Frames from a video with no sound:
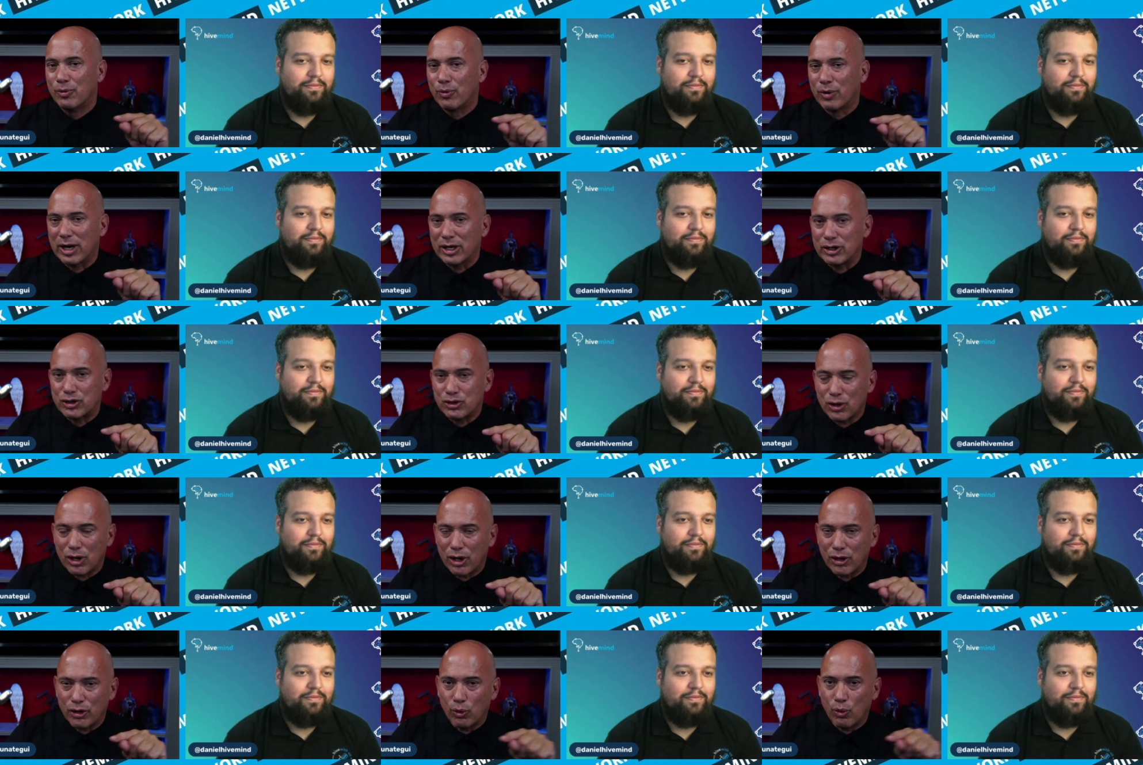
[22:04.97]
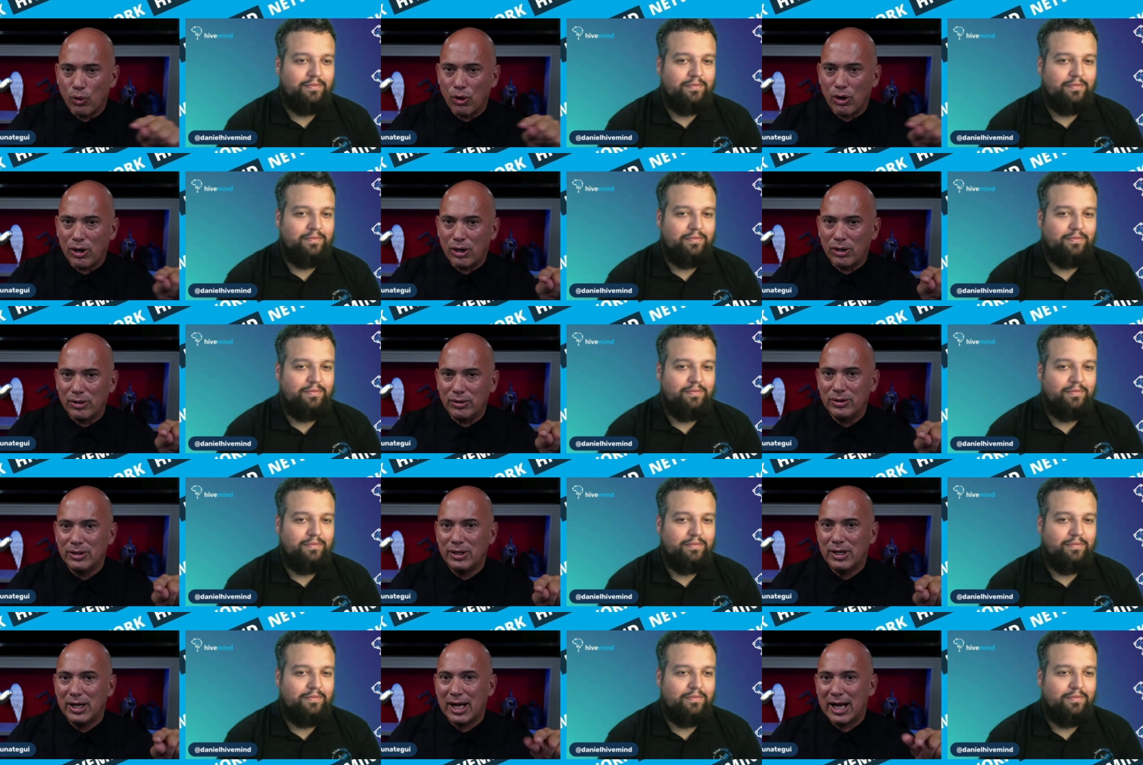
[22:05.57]
Speaker 1: When I draw the
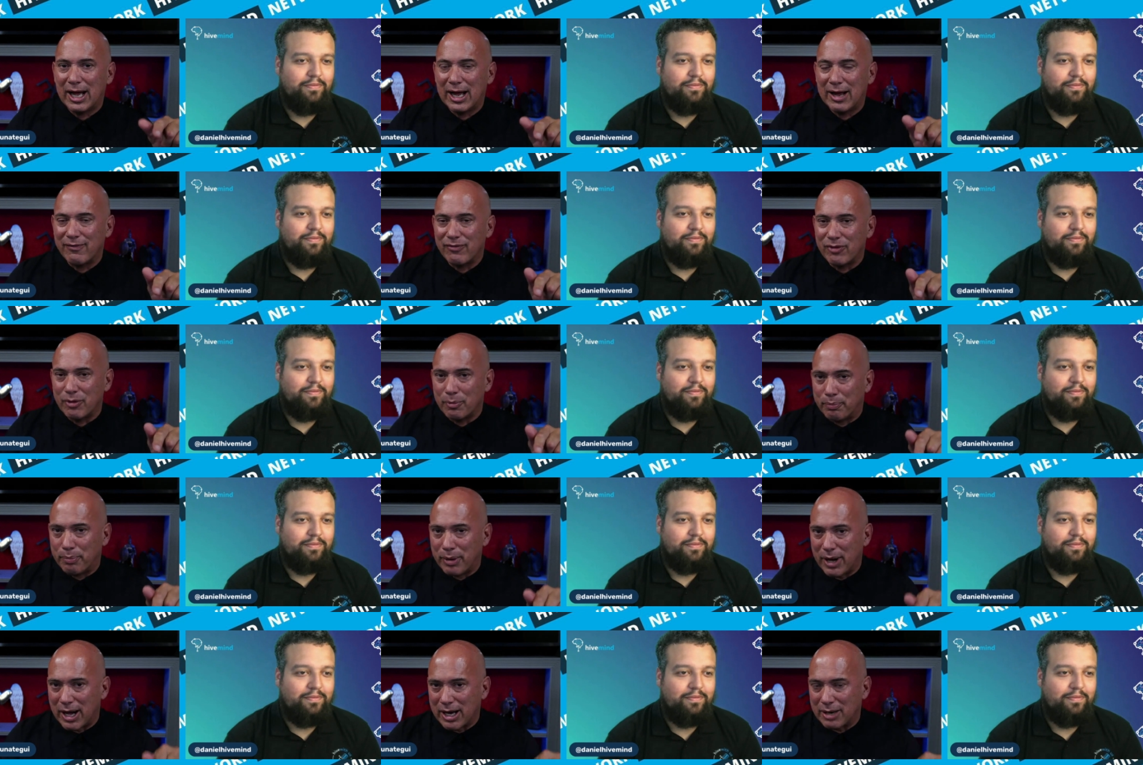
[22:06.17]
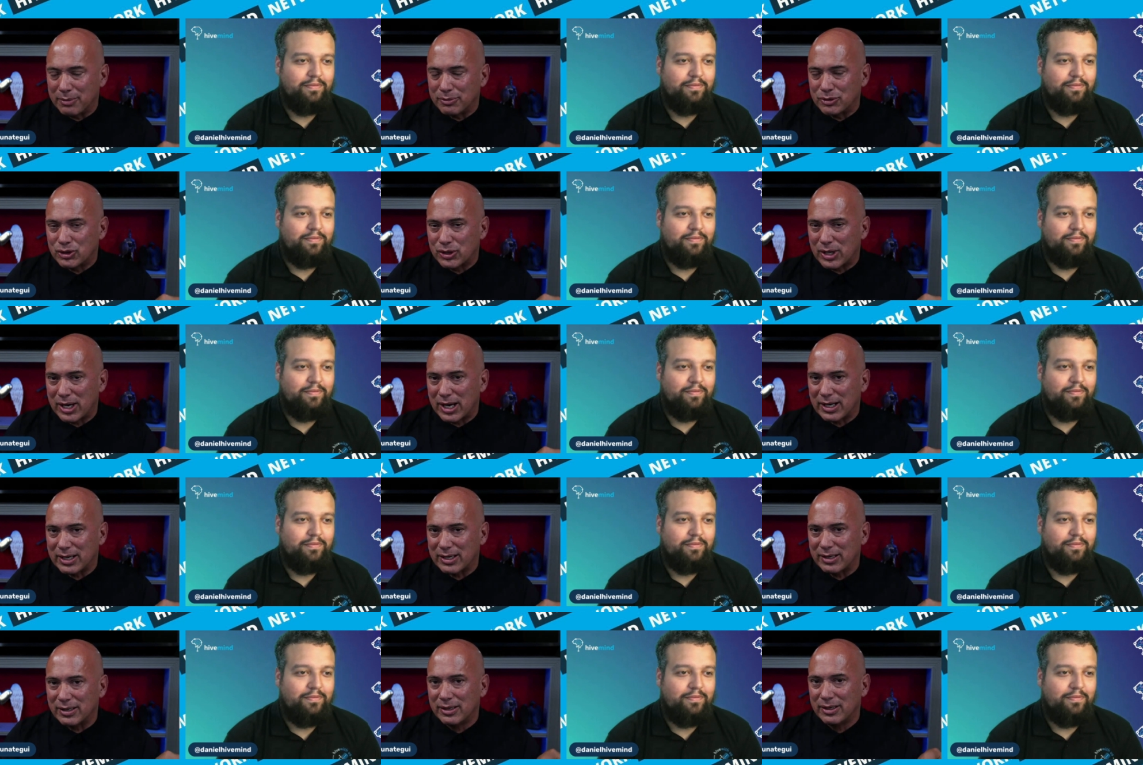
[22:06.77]
wall, I have the bottom
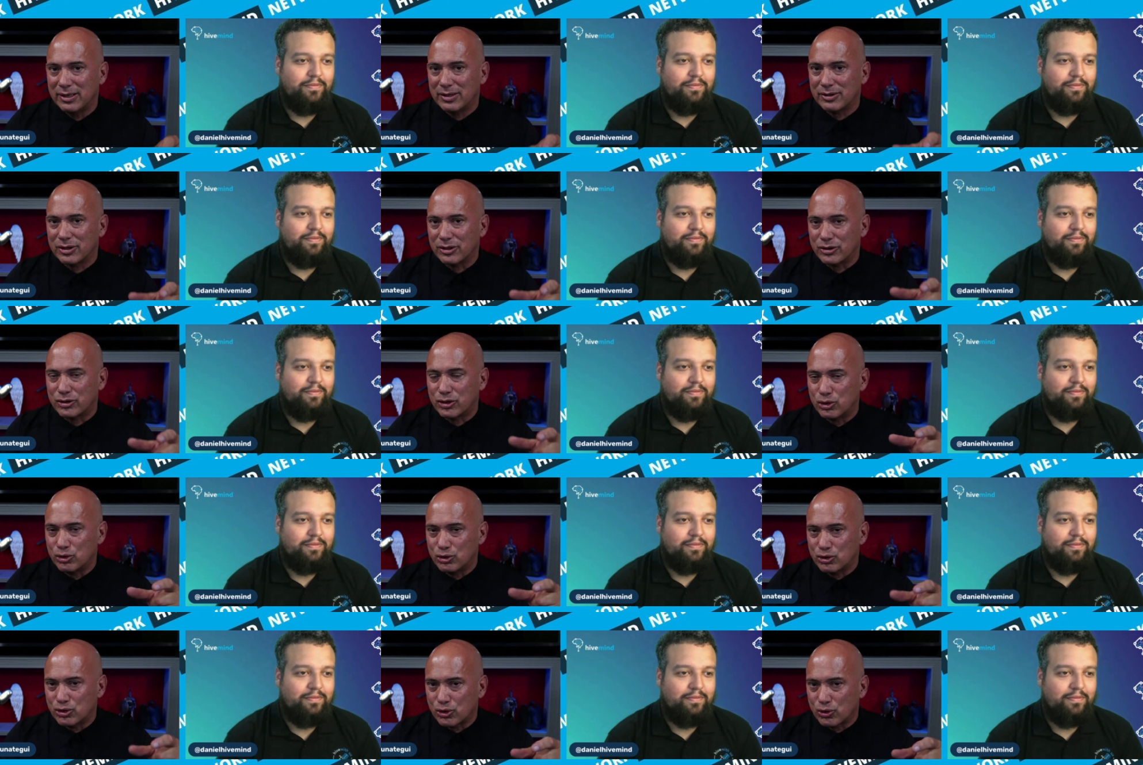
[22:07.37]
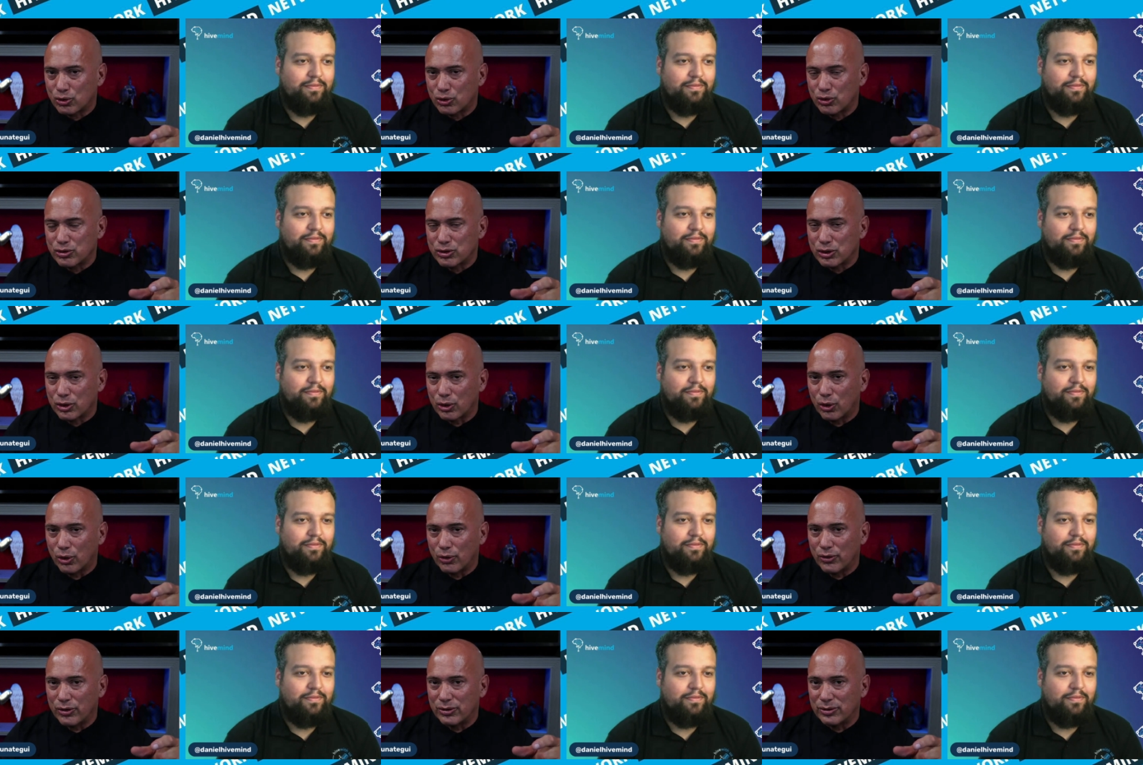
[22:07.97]
track, the two screws
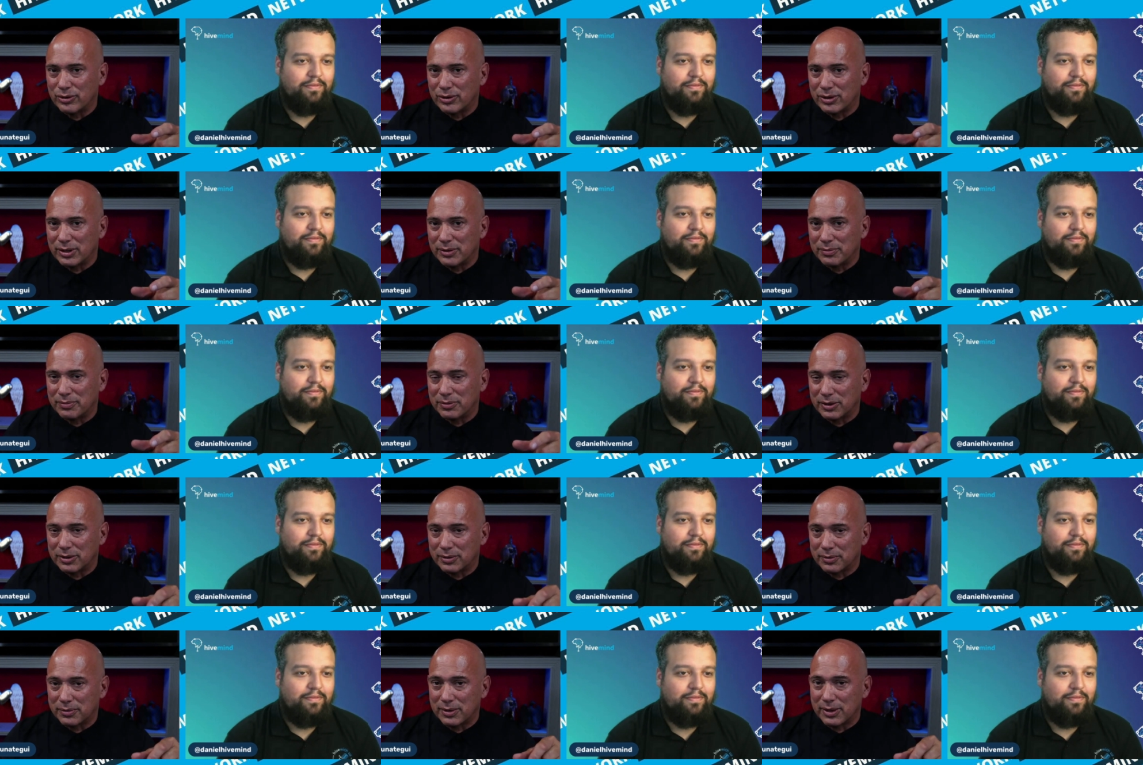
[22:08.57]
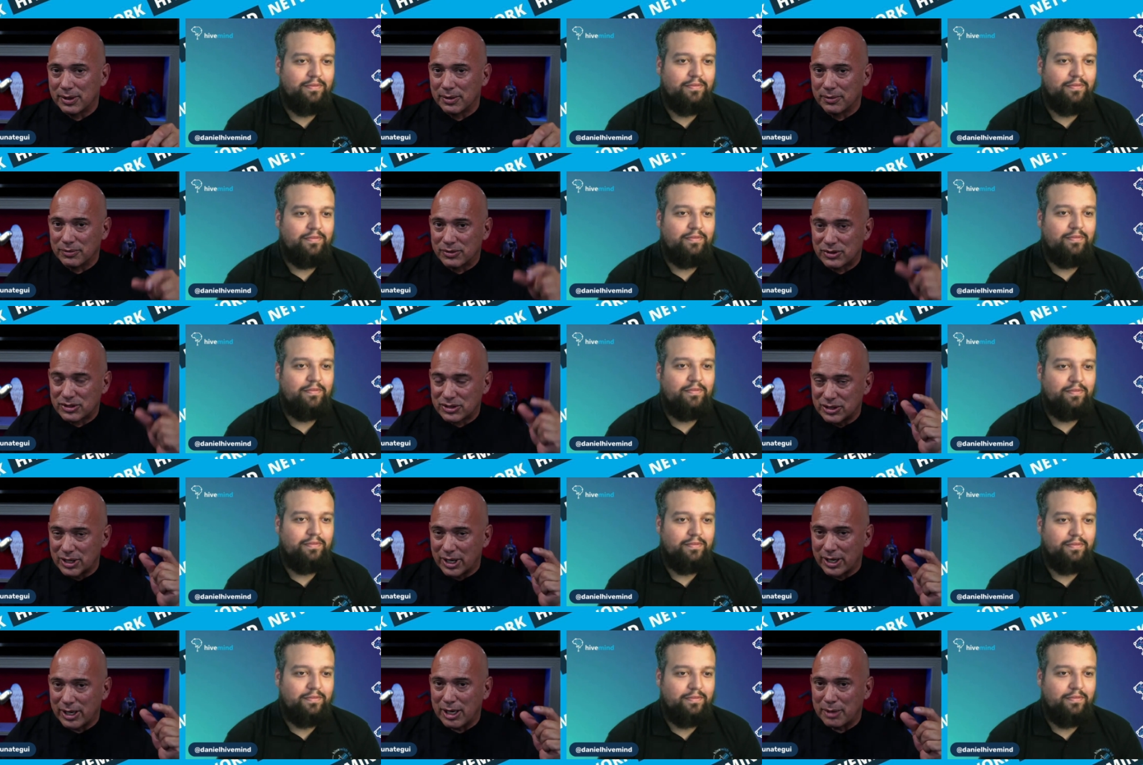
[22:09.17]
that hold the, the, the
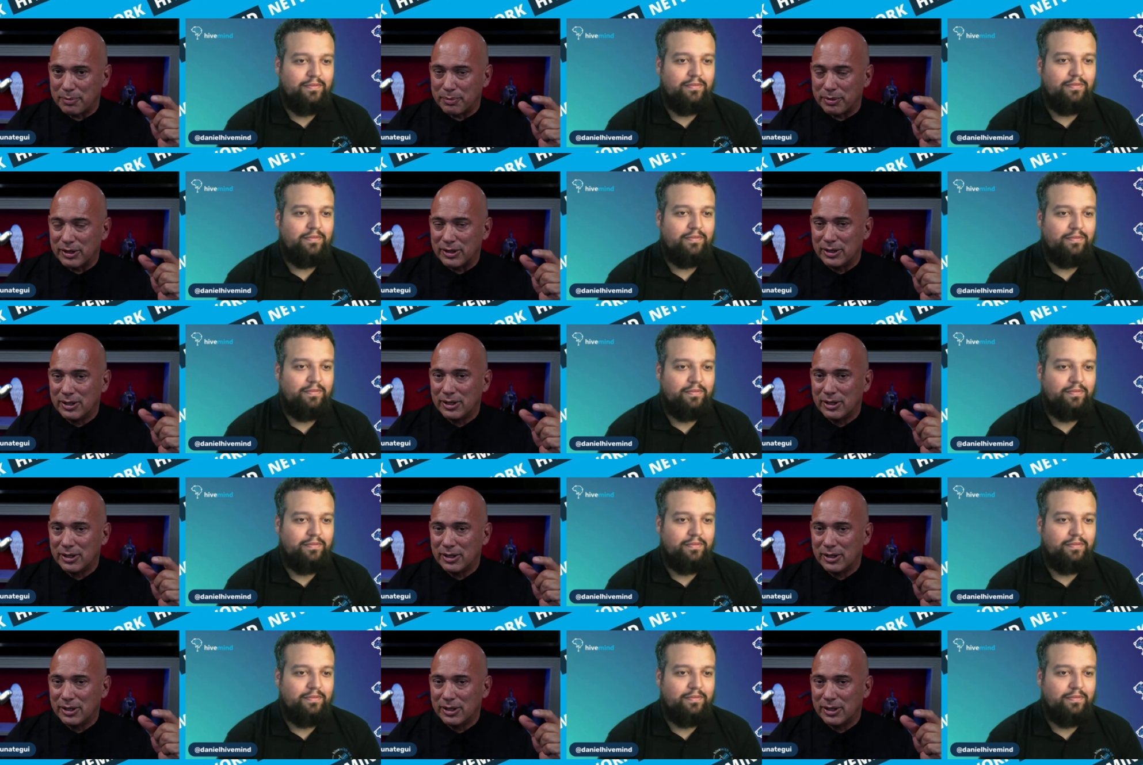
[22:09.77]
stud up,